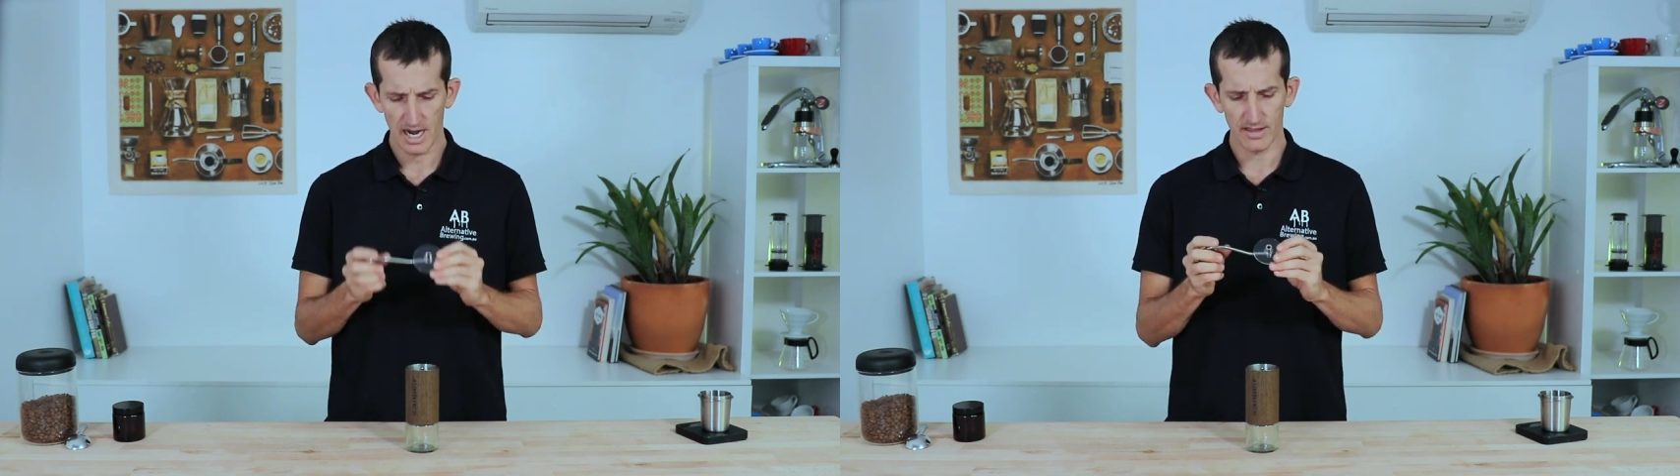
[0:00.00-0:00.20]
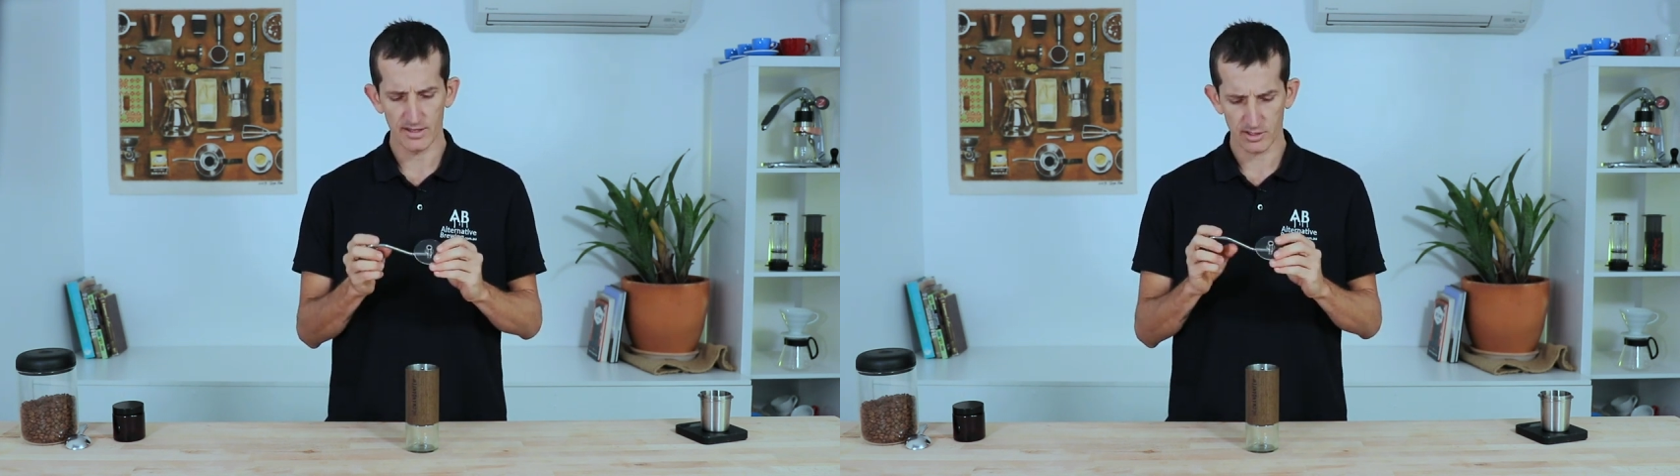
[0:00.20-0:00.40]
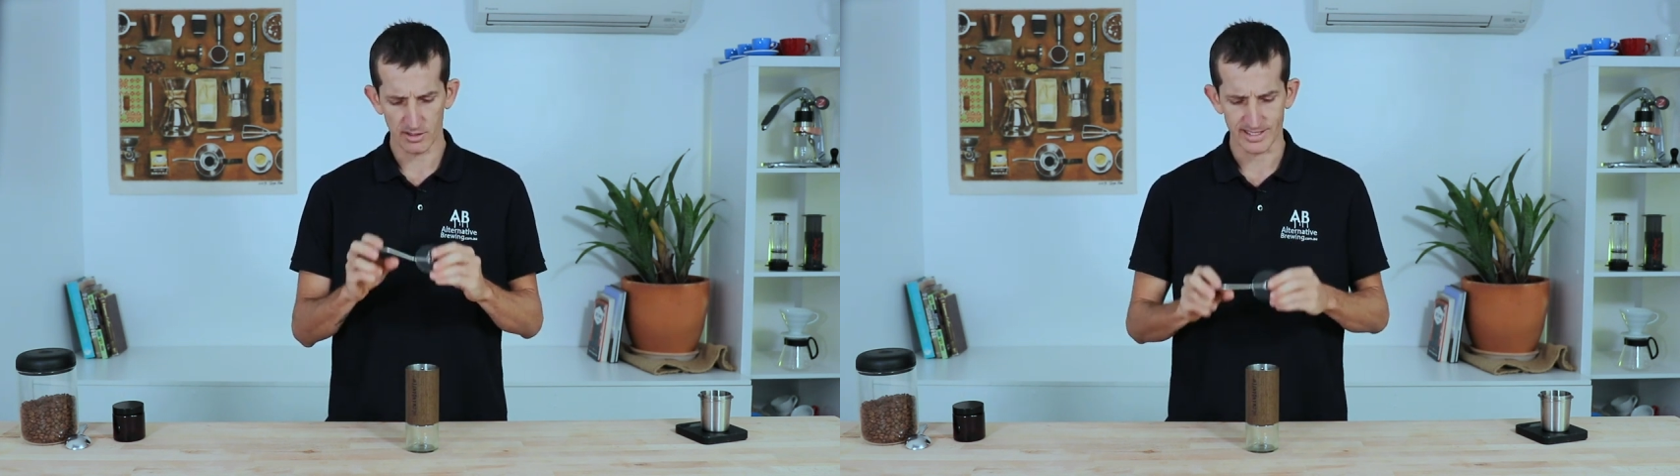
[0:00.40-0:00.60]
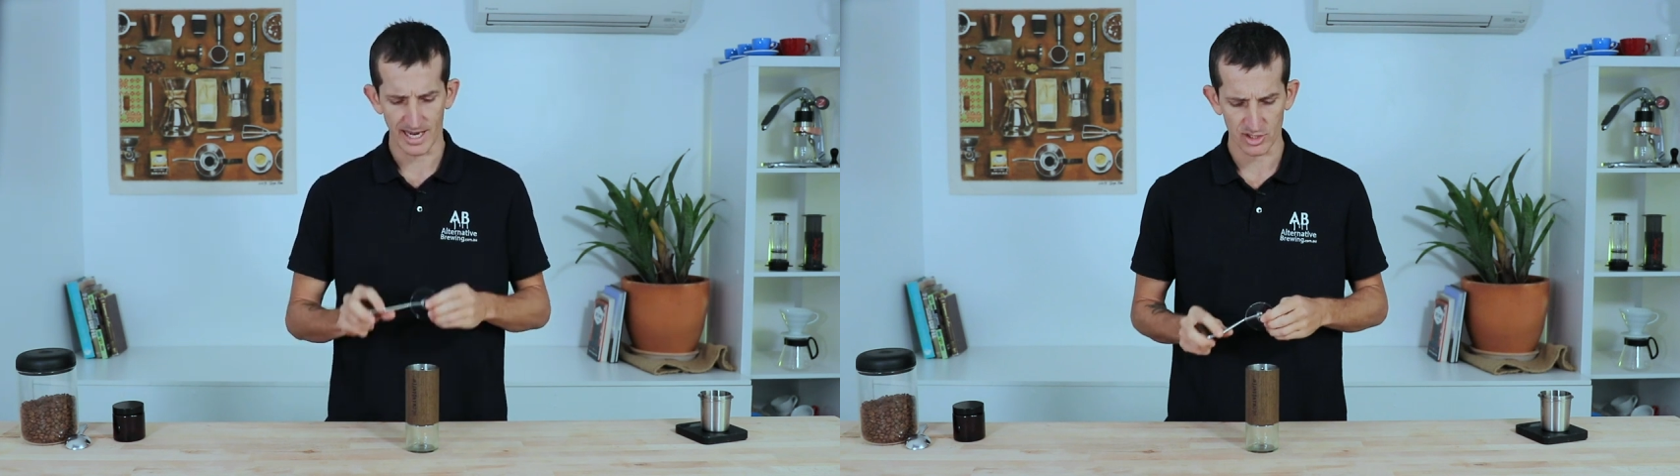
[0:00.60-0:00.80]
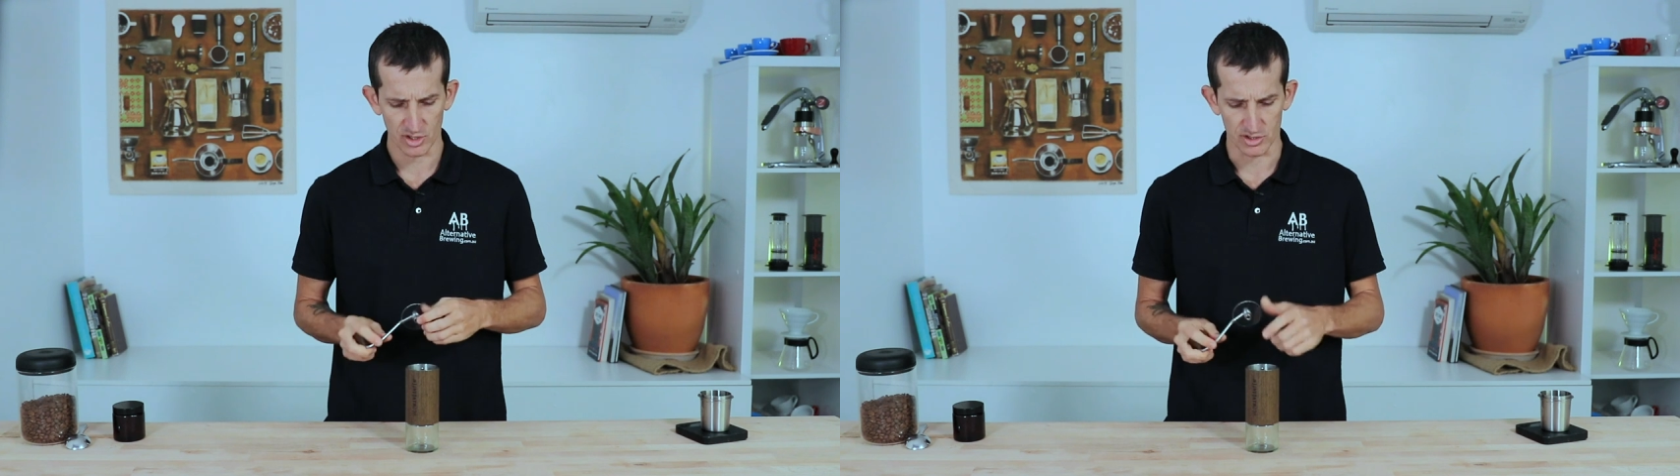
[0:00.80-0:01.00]
And this all
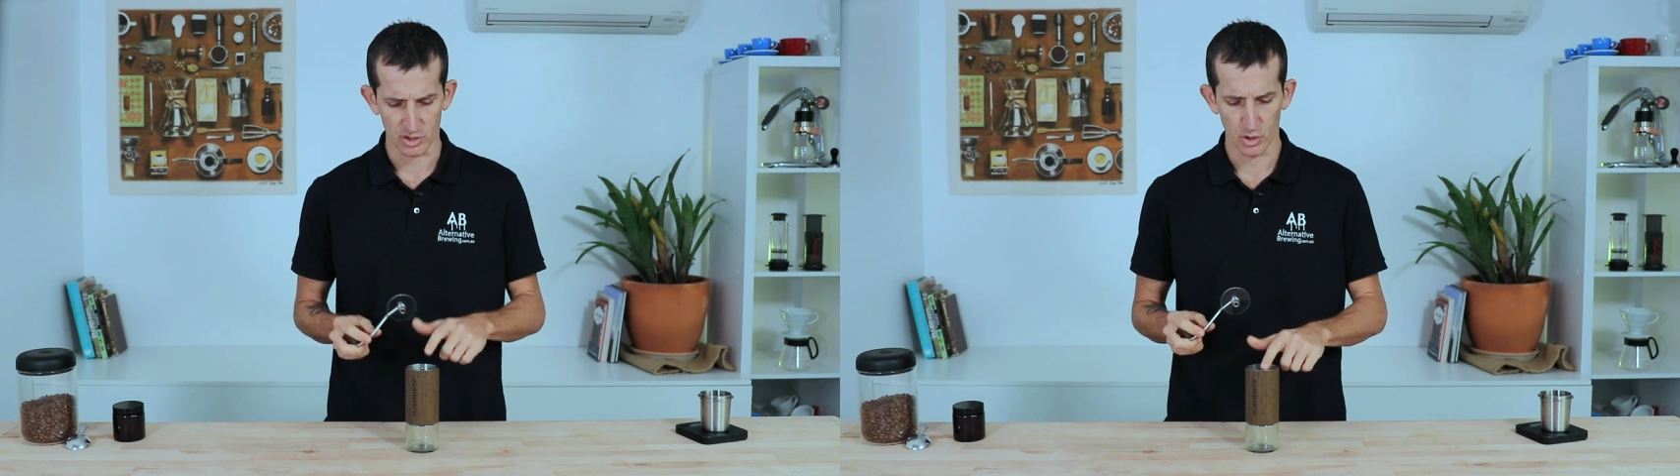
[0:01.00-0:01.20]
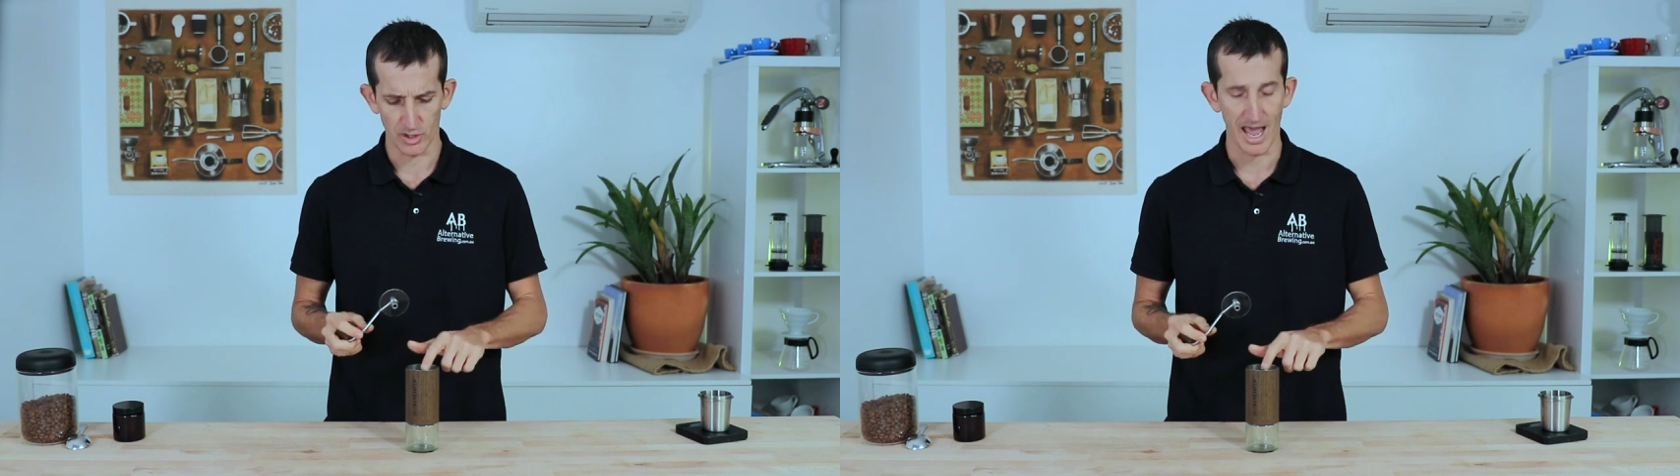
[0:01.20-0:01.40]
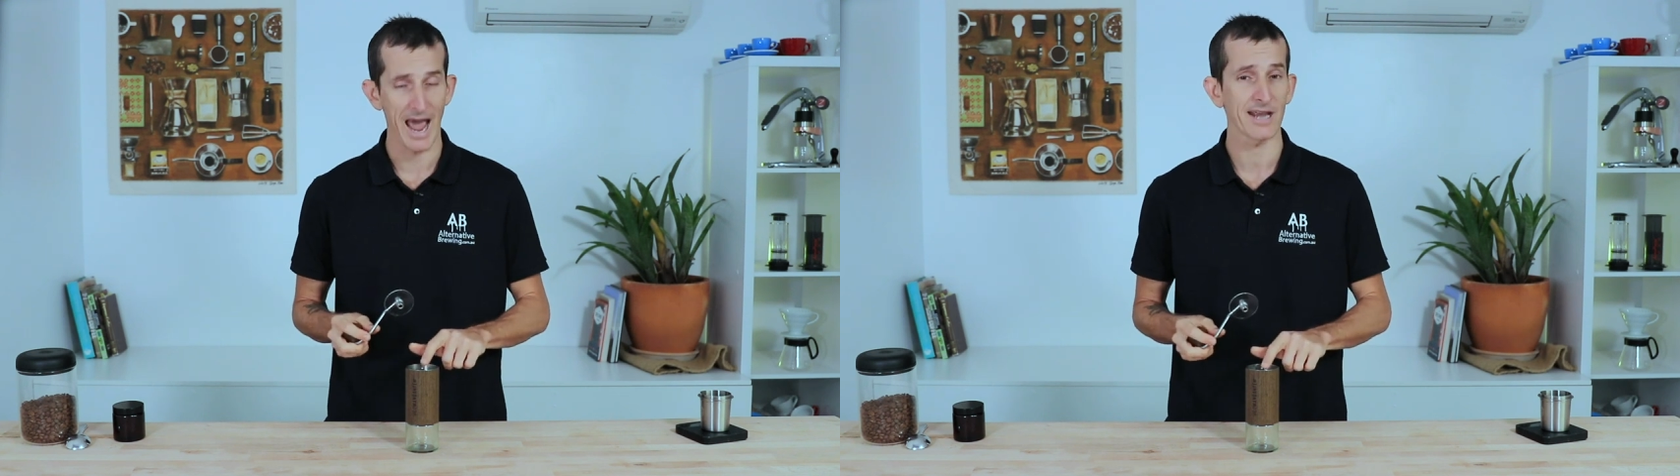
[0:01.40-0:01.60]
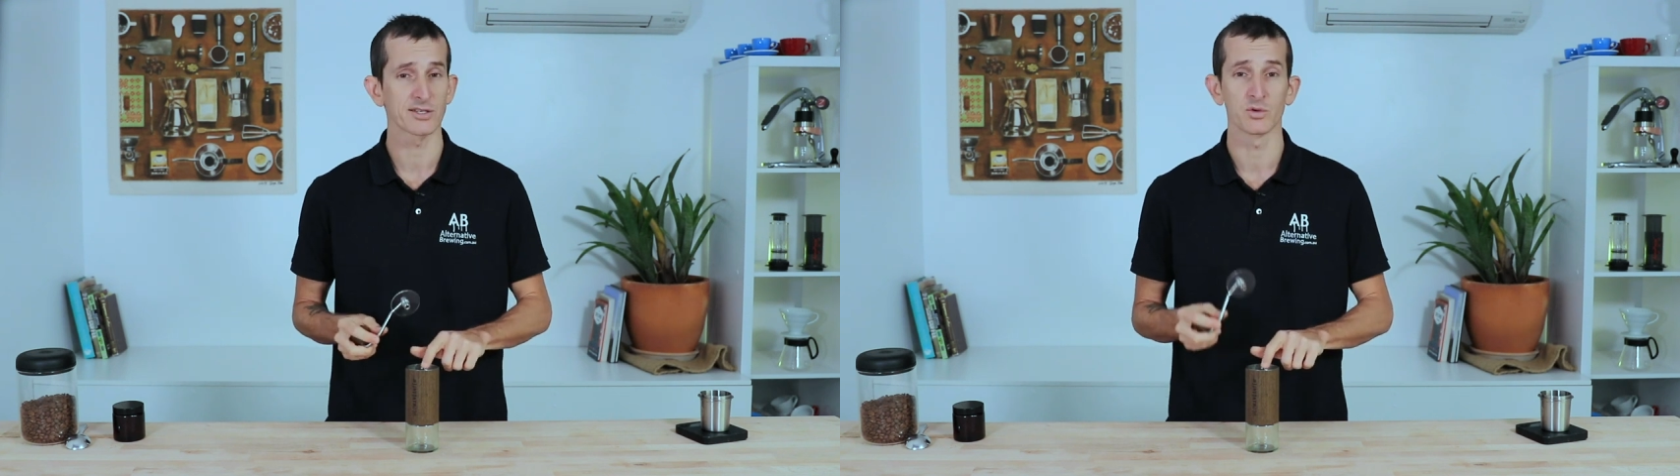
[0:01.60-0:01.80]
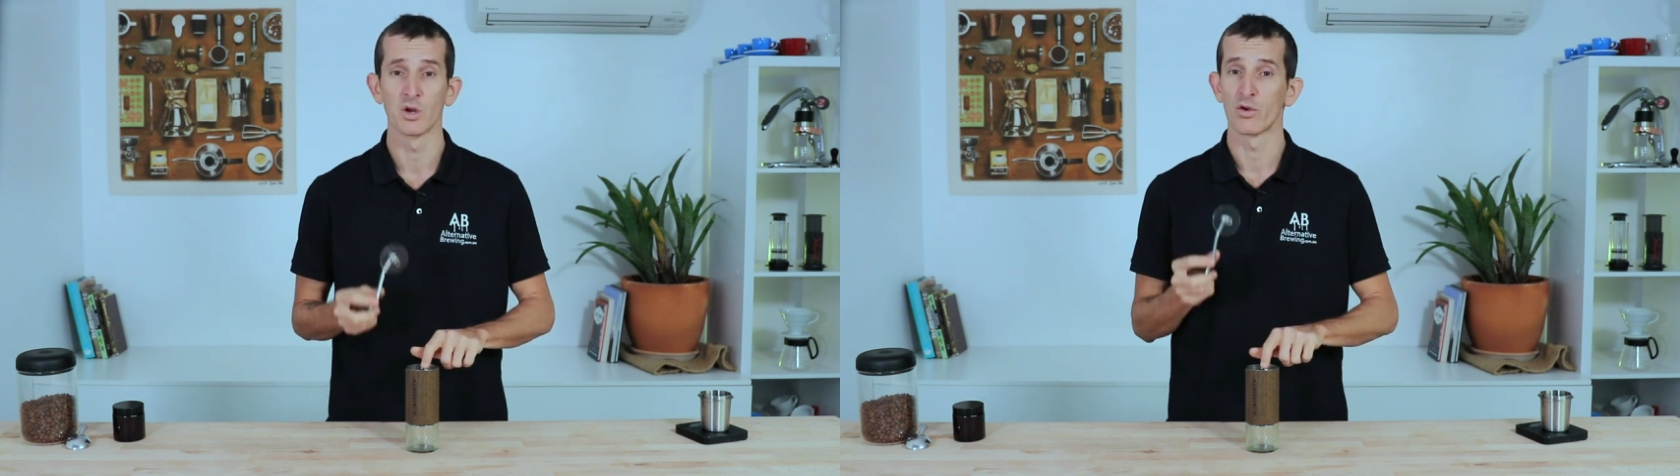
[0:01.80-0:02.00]
attaches to the
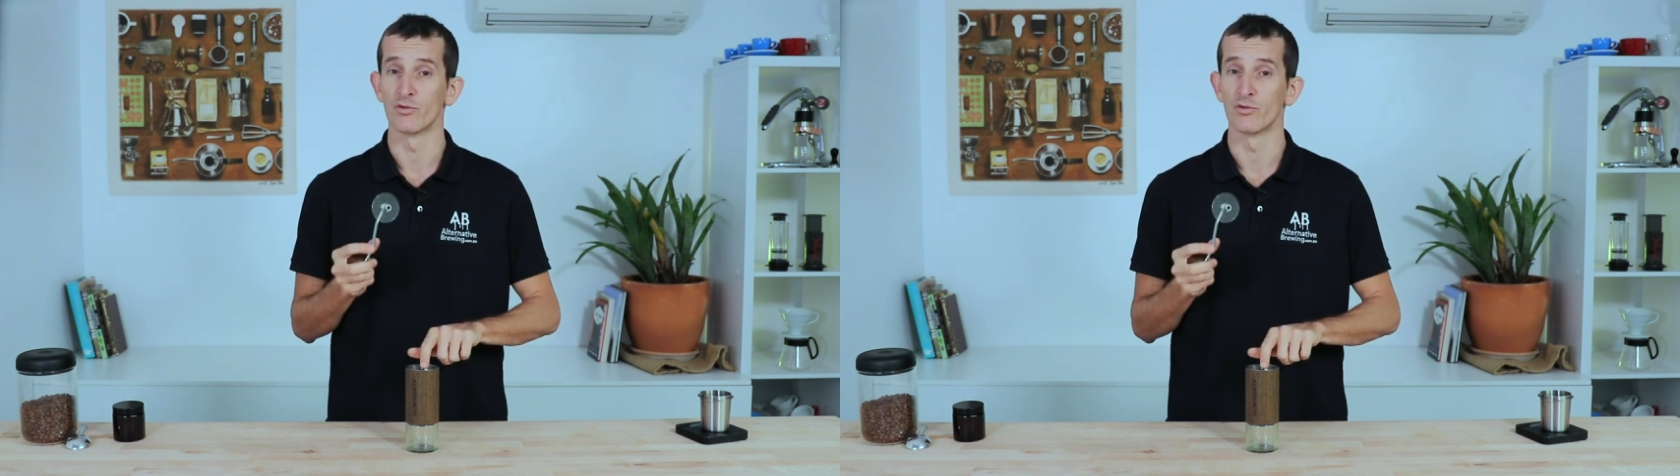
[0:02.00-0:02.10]
axle